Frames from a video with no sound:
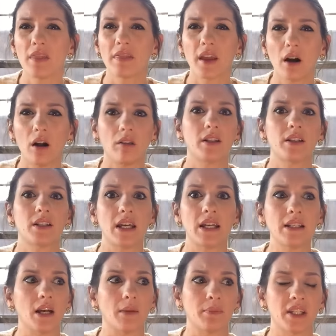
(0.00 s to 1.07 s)
They all
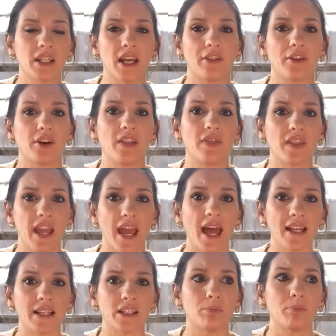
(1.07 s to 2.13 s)
end up together in the
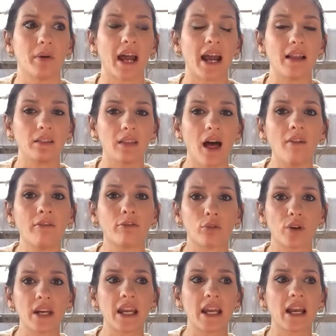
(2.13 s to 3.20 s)
end, but I love
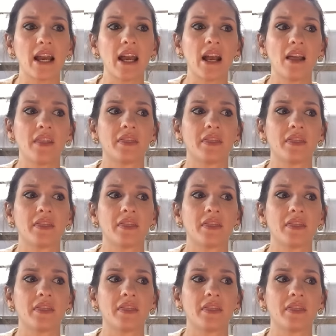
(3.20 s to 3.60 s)
reading